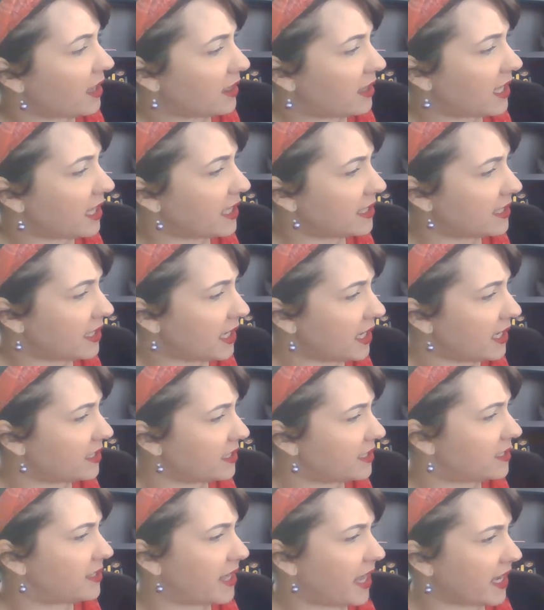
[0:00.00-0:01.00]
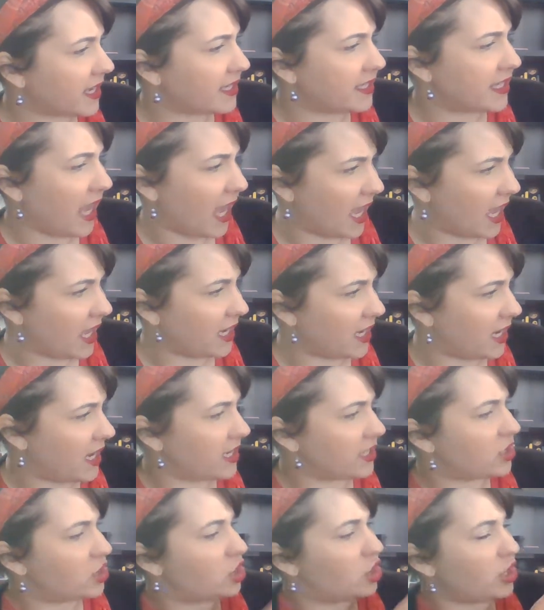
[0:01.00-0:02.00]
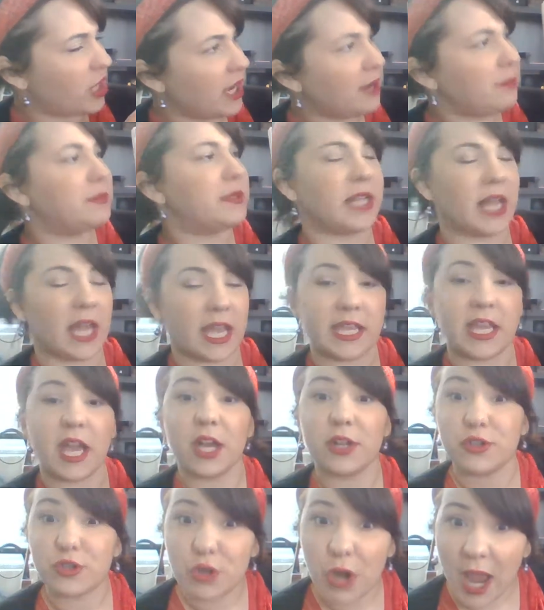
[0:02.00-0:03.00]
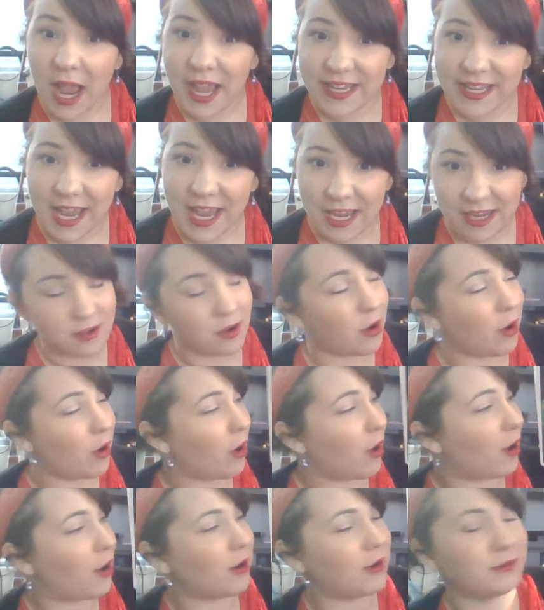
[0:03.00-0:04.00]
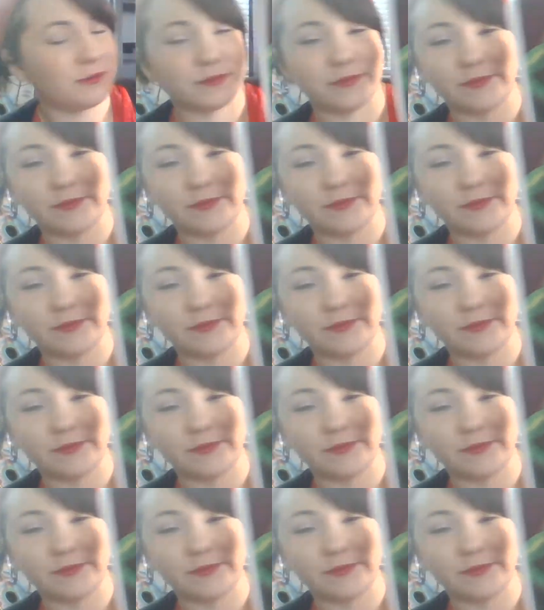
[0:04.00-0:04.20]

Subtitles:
This insect's head is shaped like a triangle.